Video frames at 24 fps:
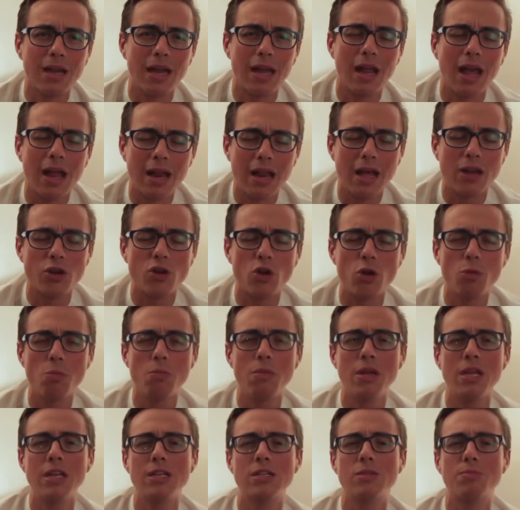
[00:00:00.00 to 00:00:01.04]
And I don't
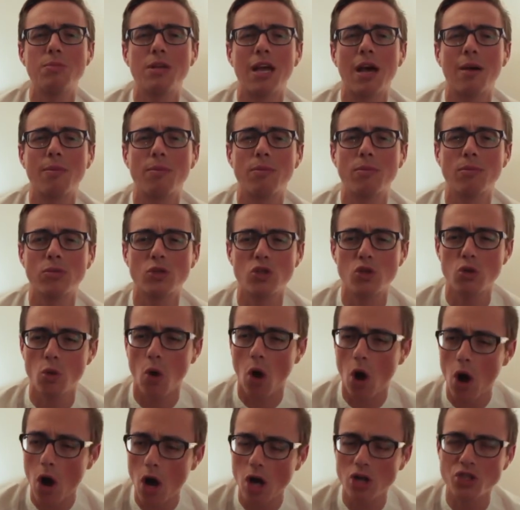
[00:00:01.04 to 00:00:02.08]
mean to become too
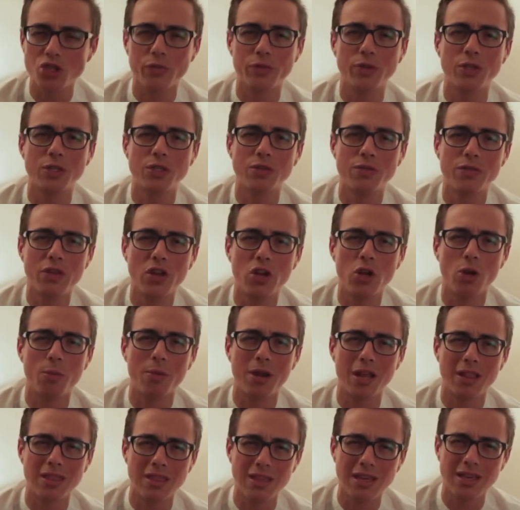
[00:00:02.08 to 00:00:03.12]
harsh over this video,
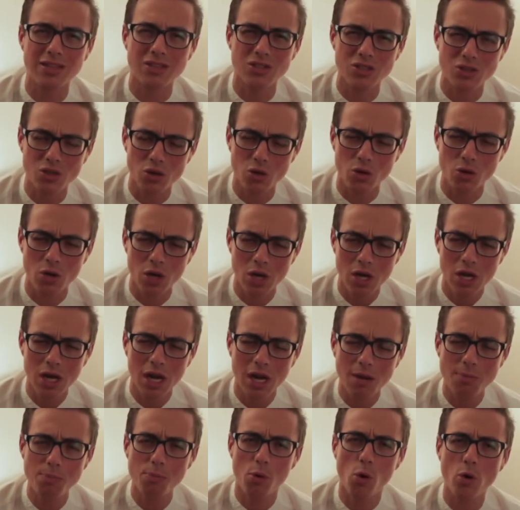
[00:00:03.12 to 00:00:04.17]
but I think it's so
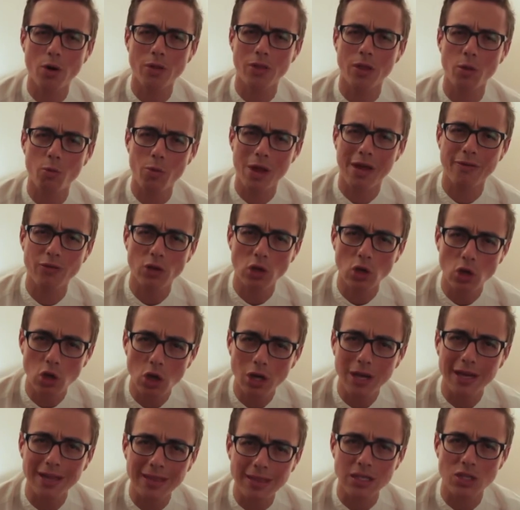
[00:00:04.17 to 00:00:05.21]
important that we have to
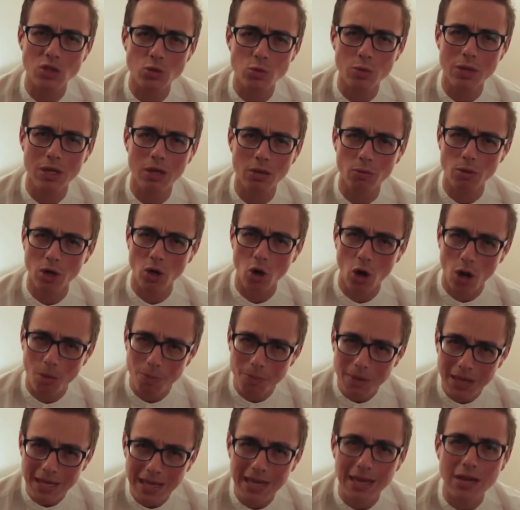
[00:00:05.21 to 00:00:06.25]
look at this. We
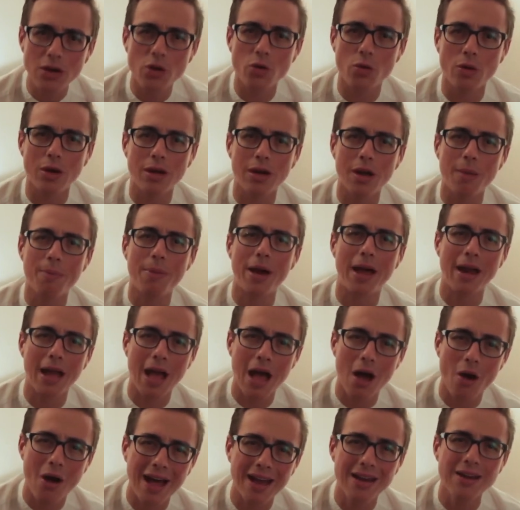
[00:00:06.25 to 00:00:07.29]
can't be ignorant about
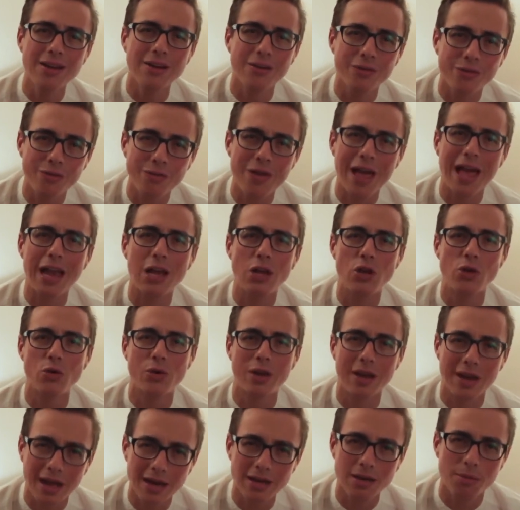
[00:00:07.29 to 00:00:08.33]
how
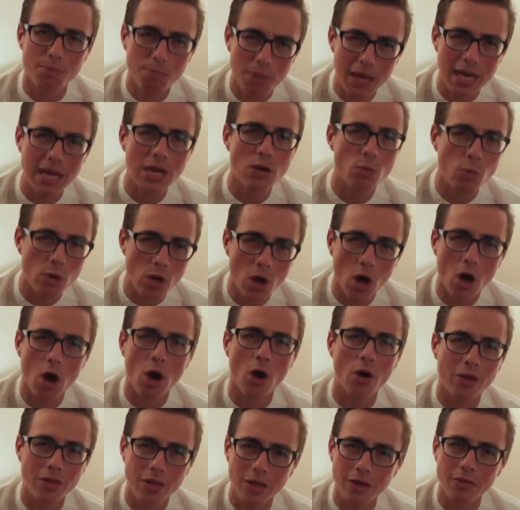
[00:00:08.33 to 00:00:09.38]
undervalued and underpaid we
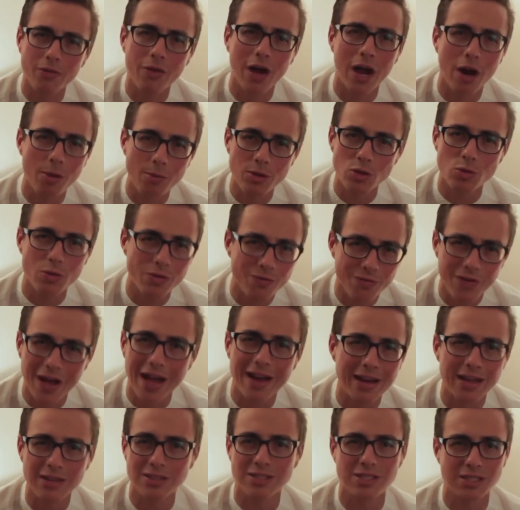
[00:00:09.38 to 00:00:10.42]
are in the environments we
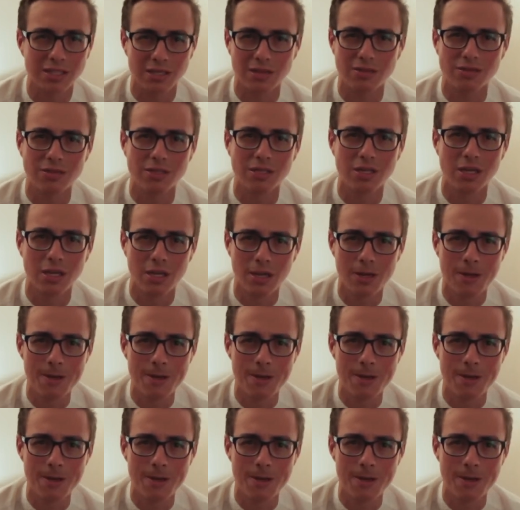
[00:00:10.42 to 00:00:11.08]
find ourselves.